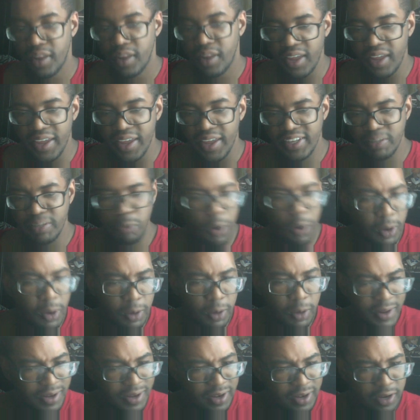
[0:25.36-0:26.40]
There's probably going to
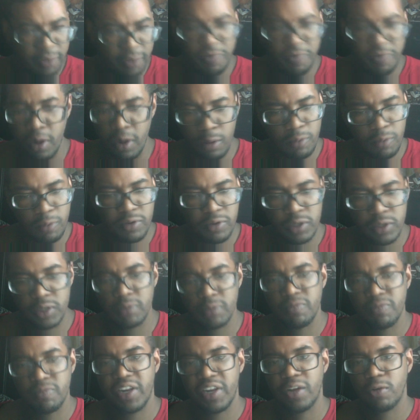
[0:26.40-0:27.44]
be another
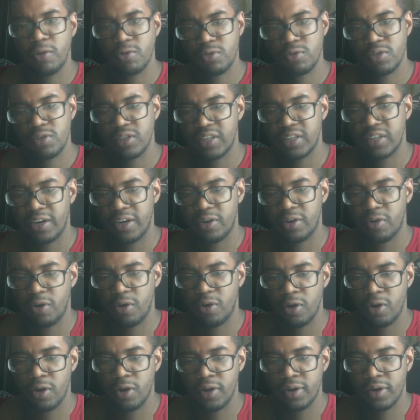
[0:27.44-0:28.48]
follow-up video to this later
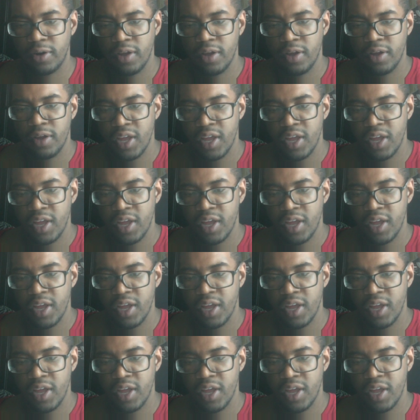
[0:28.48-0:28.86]
on.